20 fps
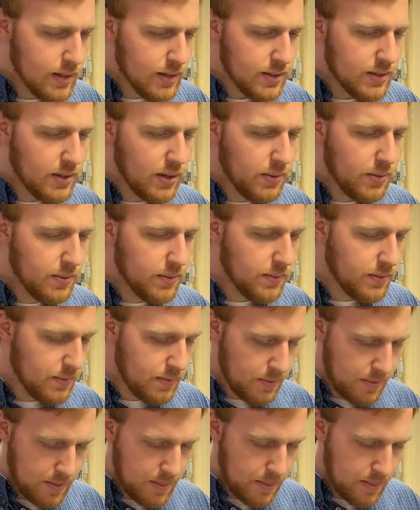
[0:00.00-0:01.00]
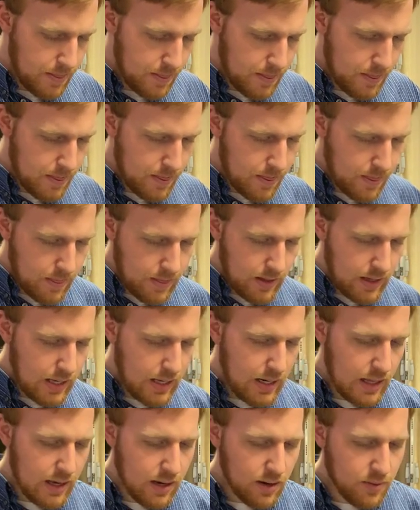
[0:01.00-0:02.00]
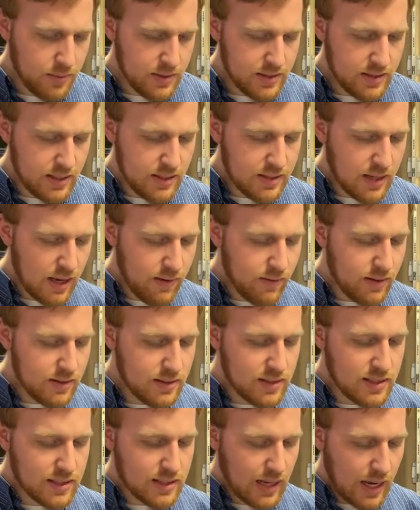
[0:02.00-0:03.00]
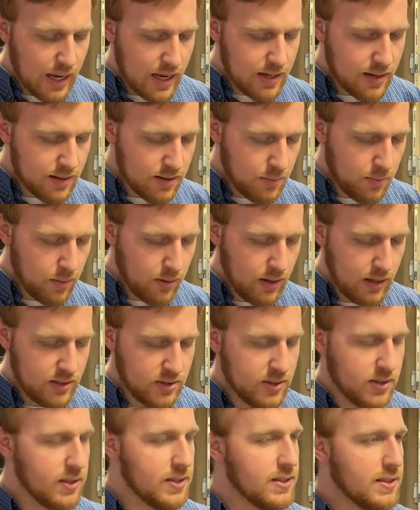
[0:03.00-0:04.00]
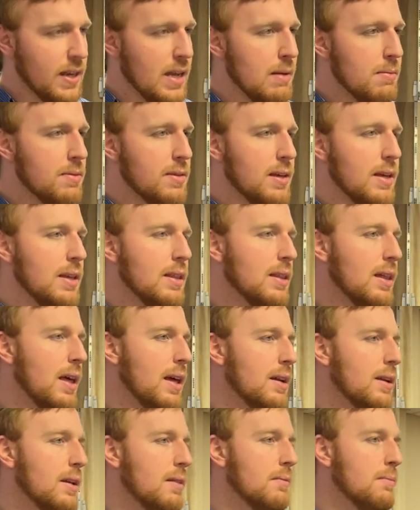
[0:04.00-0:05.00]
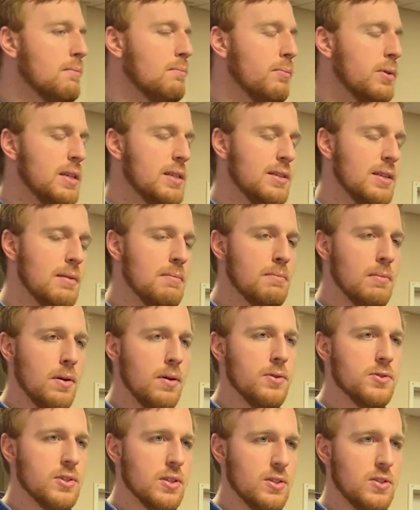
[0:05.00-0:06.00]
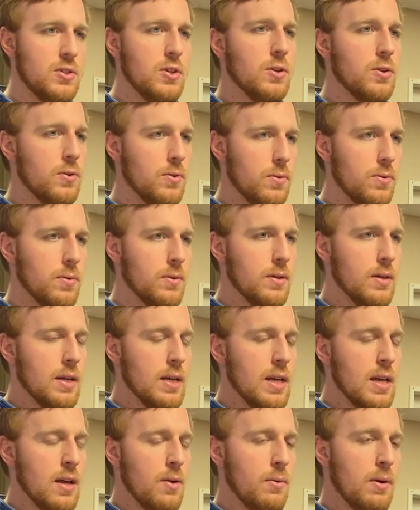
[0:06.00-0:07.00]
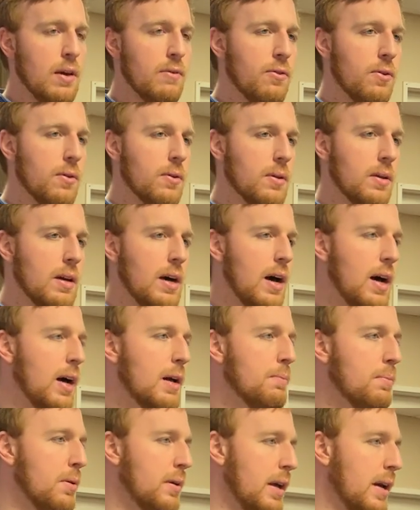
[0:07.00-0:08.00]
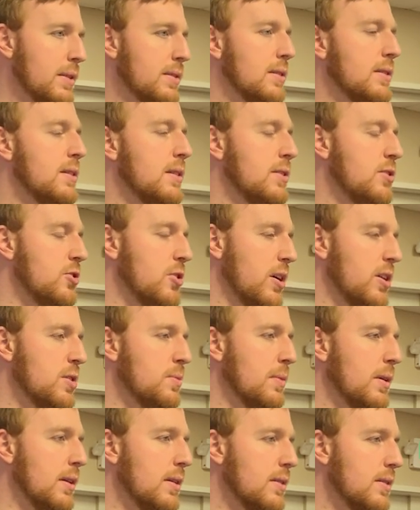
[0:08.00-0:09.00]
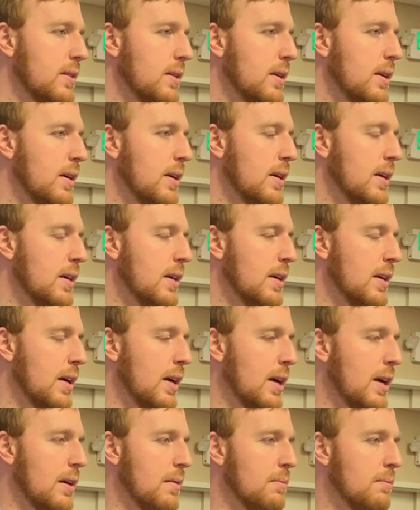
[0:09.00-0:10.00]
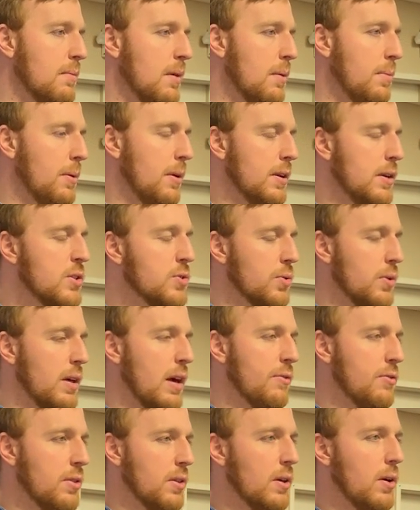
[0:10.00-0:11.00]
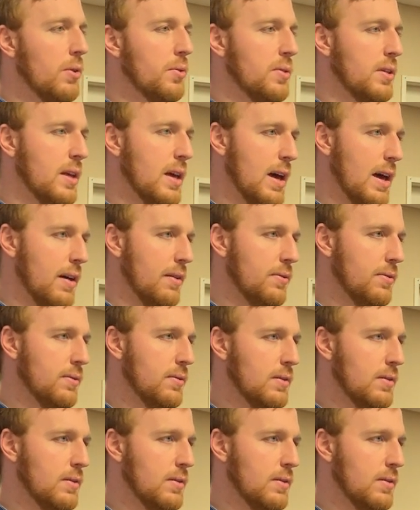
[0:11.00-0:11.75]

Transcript: So, again, here we see David stand in the breach. The same thing that we see Moses do whenever God pronounces his judgment upon Israel after the golden calf.